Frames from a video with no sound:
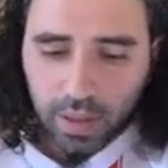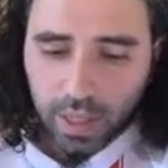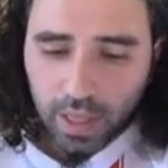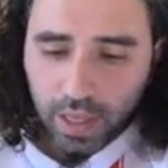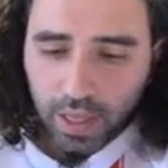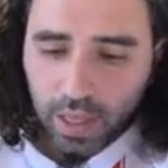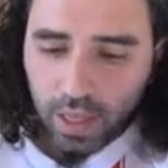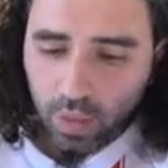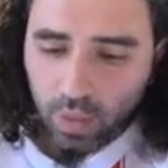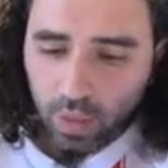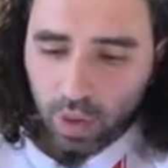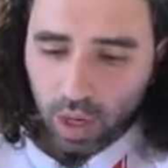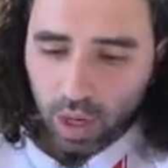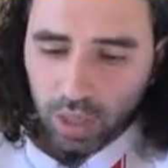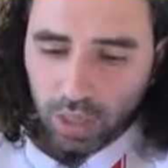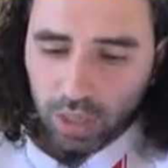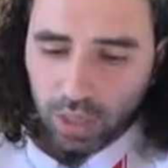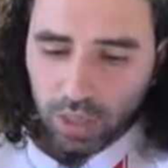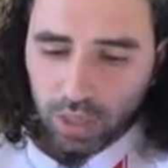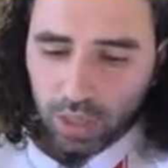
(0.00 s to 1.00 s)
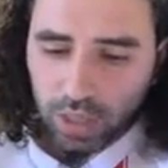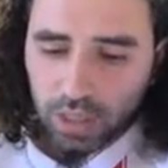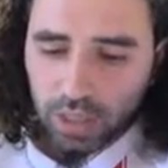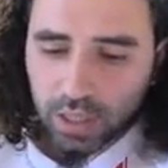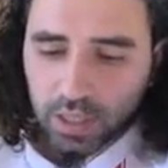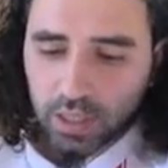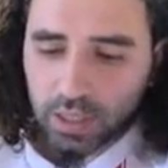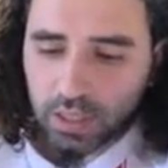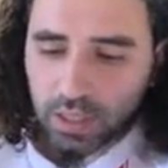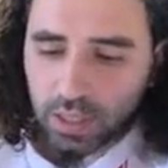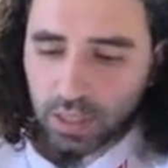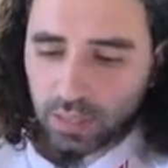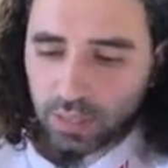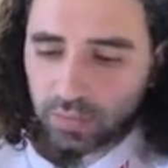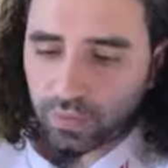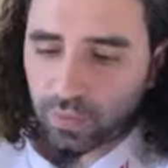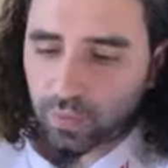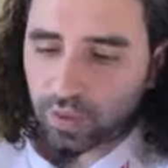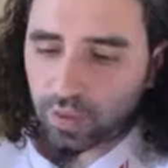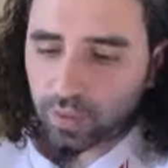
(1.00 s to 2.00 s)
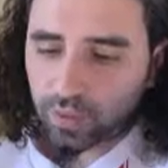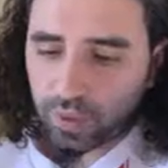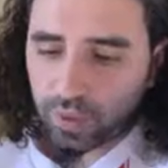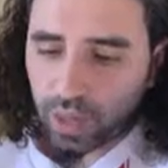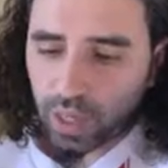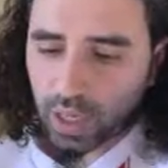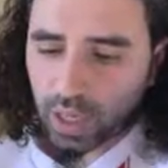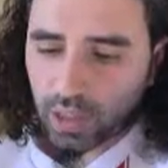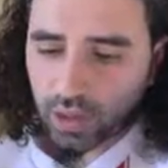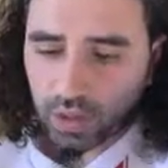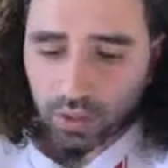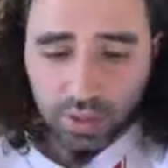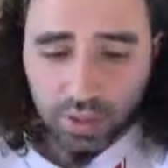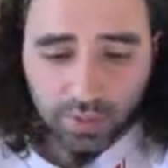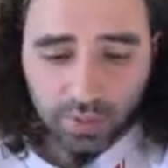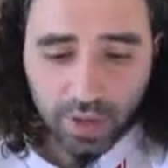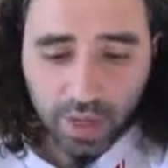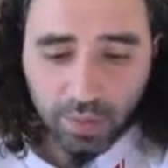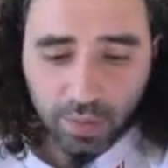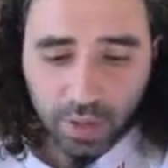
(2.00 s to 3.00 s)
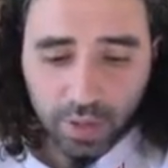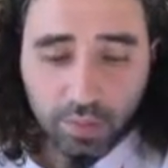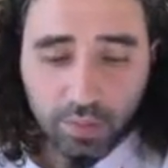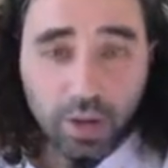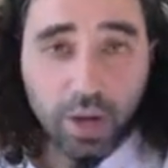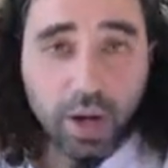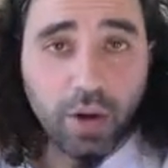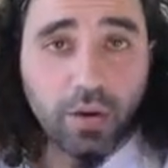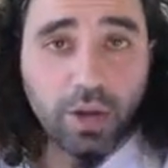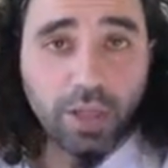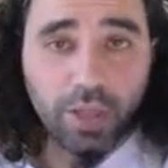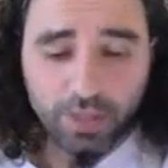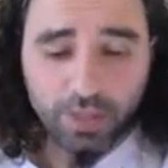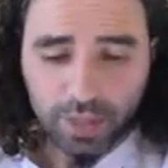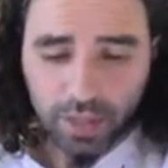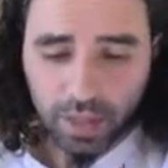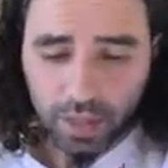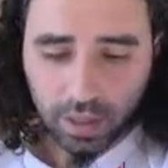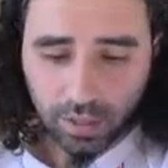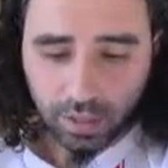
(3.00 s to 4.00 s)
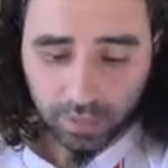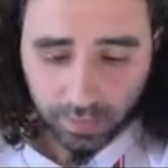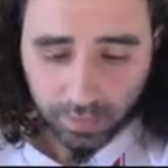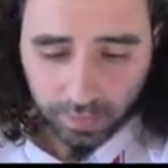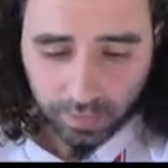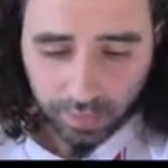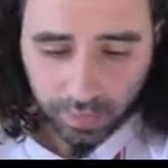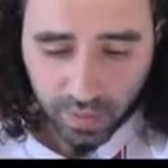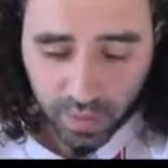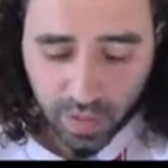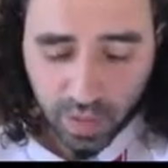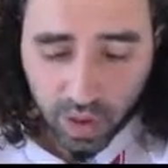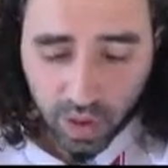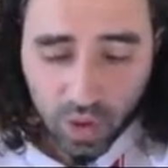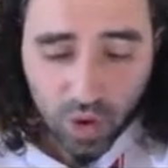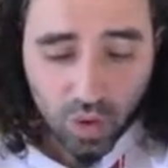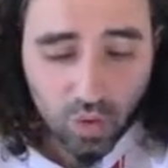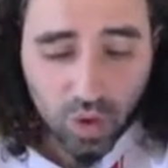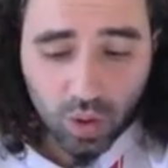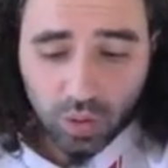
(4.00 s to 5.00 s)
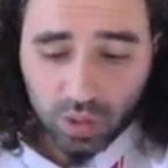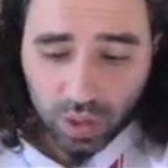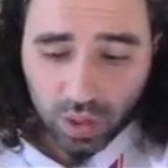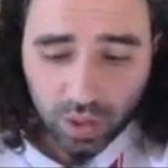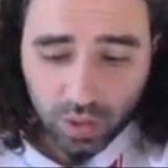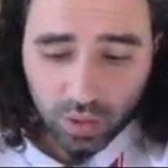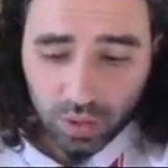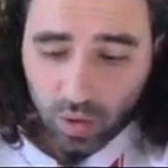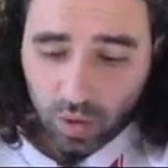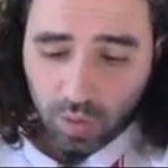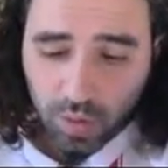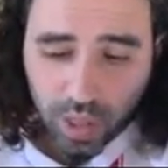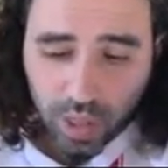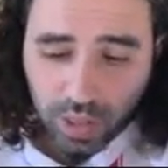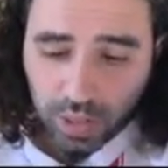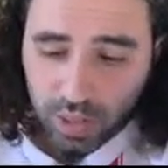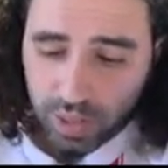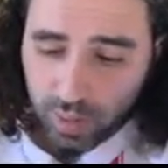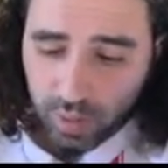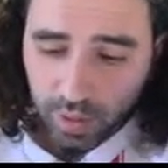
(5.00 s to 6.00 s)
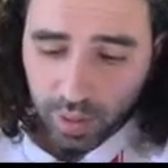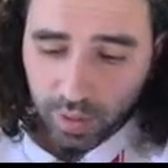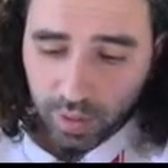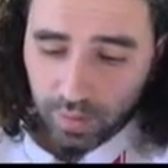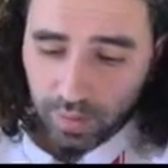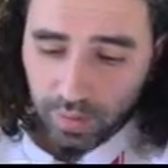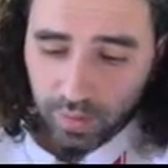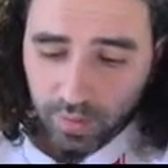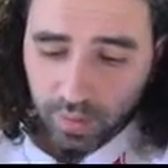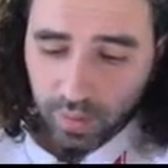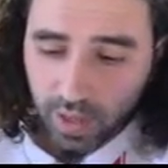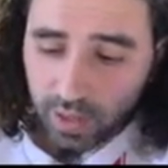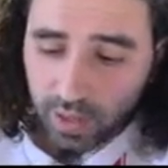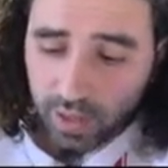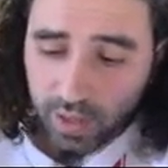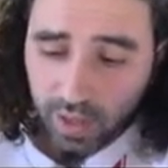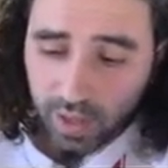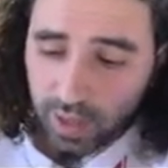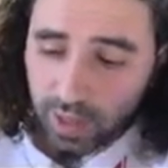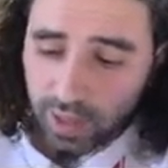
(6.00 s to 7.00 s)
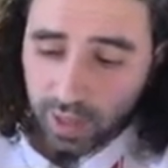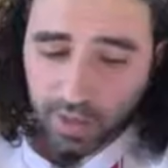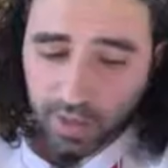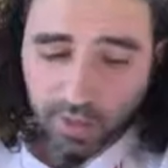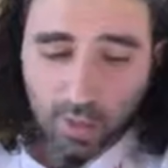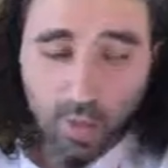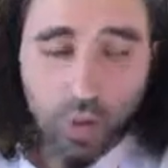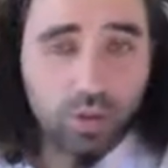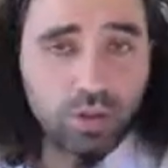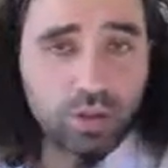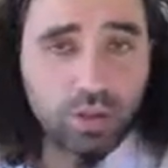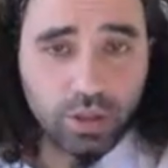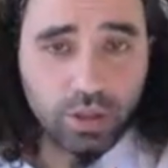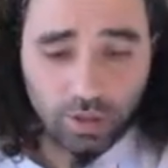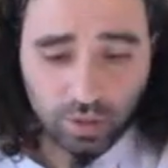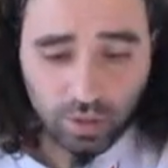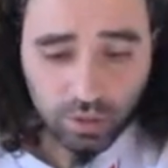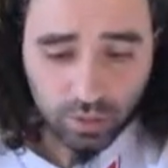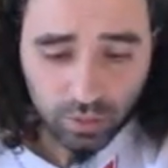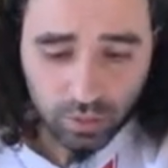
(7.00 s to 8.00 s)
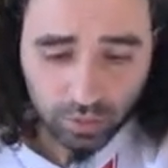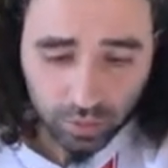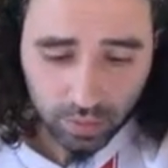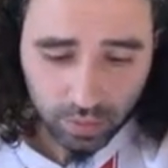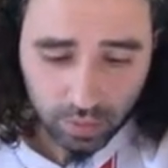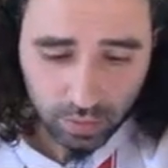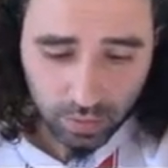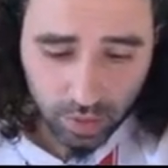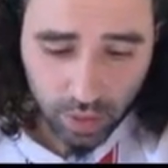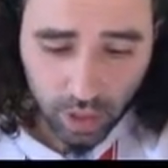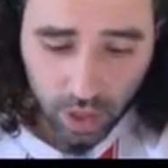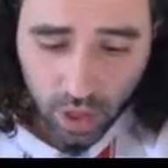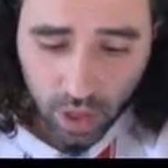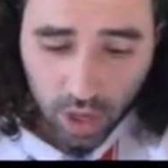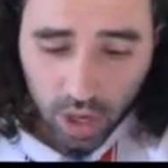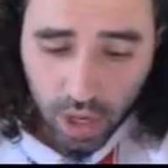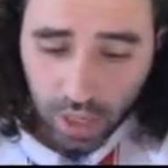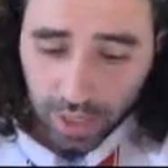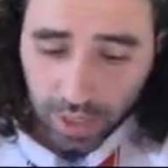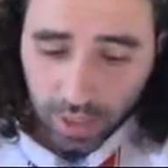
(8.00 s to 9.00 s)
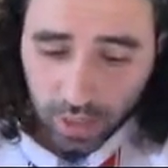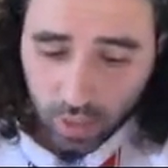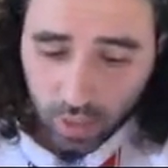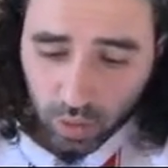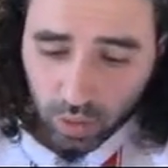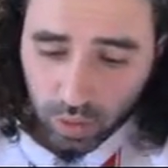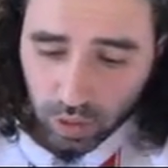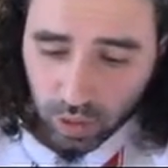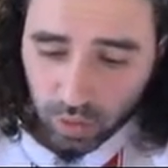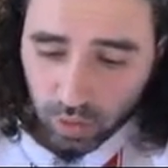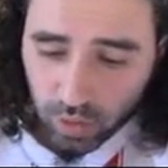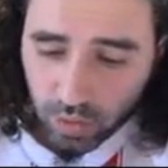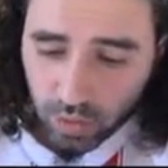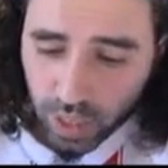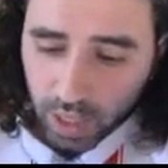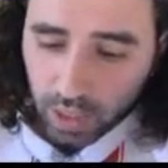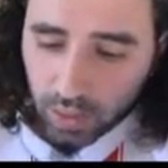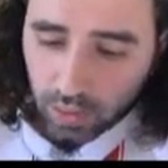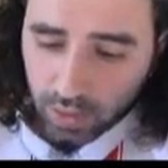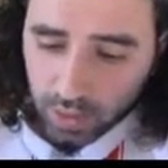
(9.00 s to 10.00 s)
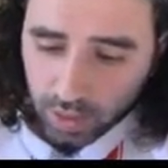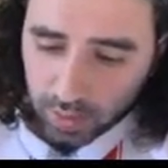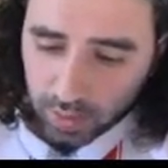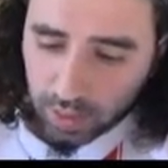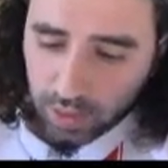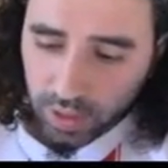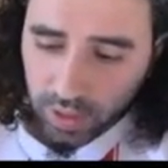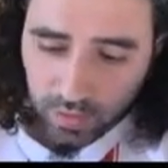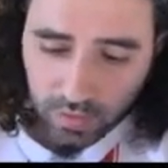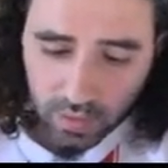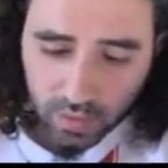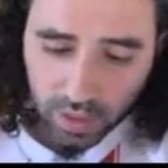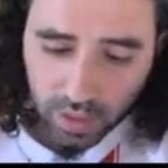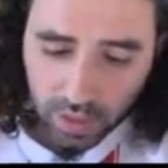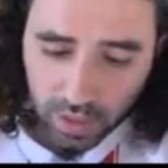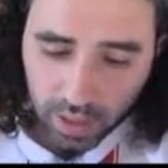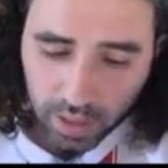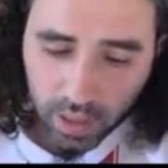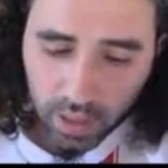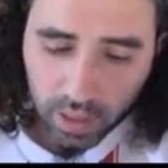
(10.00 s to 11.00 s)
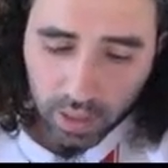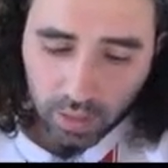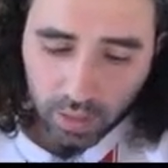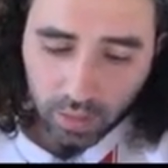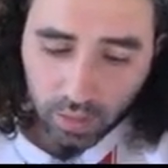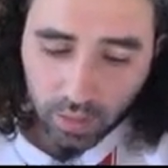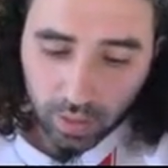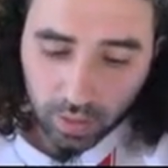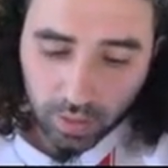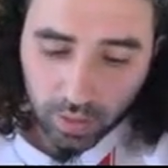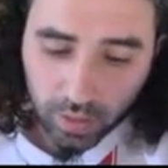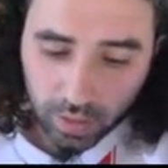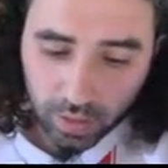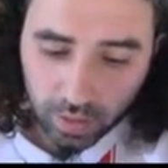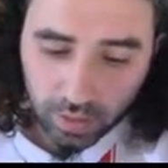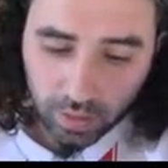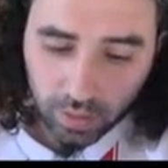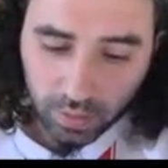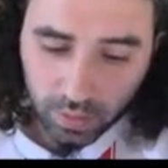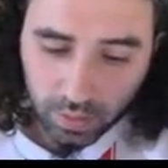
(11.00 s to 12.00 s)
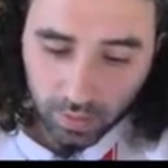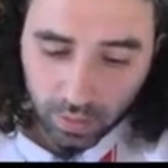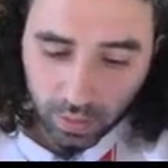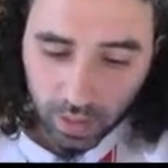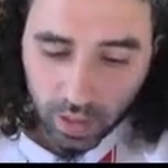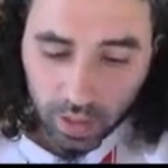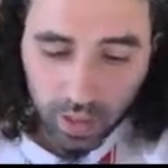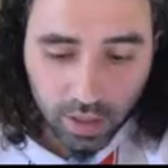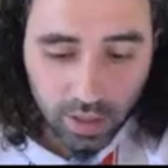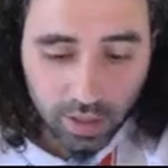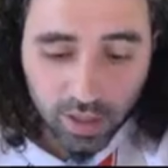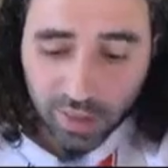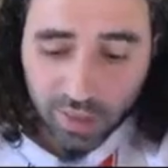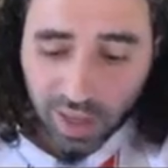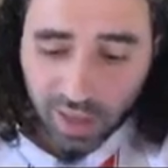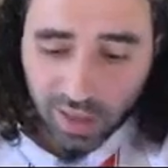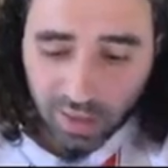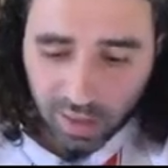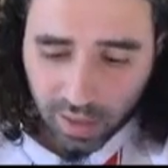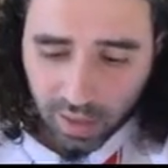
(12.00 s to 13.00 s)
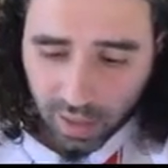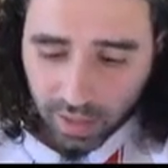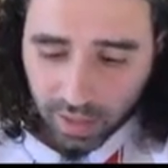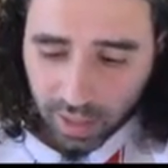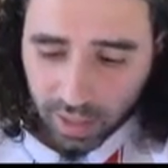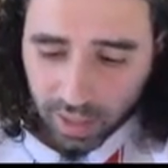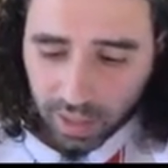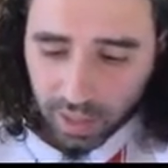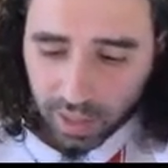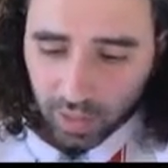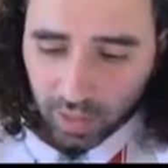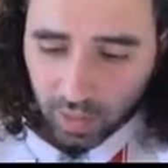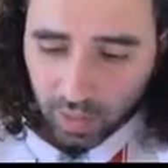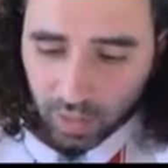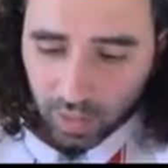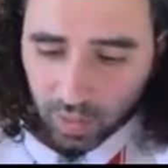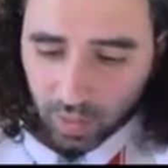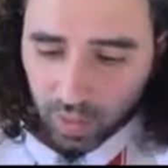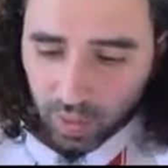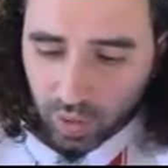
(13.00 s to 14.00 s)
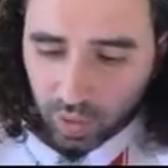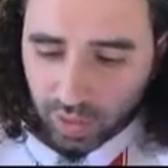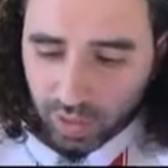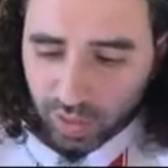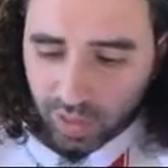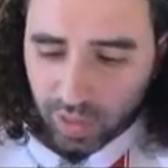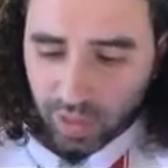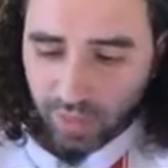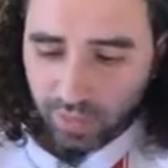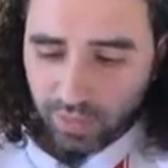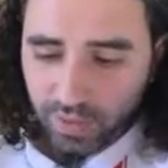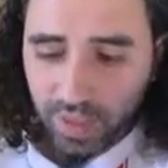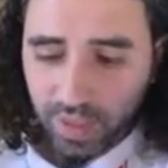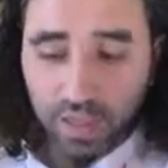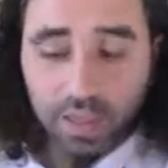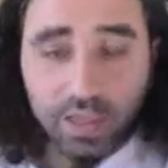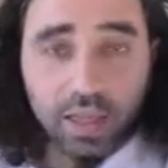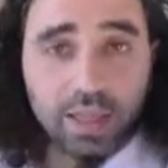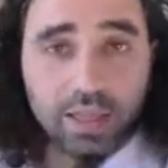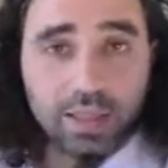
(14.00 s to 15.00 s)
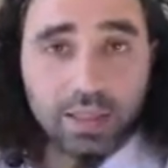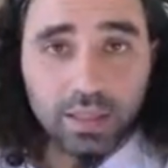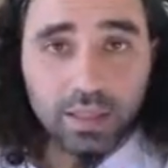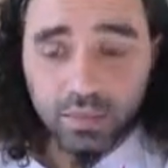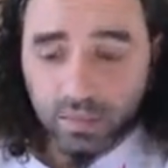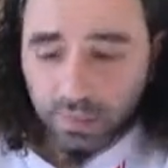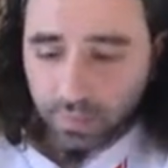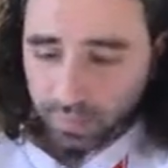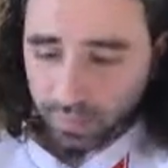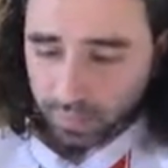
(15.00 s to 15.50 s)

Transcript: Then he walked in conceit, full of pride, to his family, admiring himself. Woe to you, O man disbeliever, and then again woe to you. Again woe to you, man, O disbeliever, and then again woe to you. Does man think that he will be left neglected,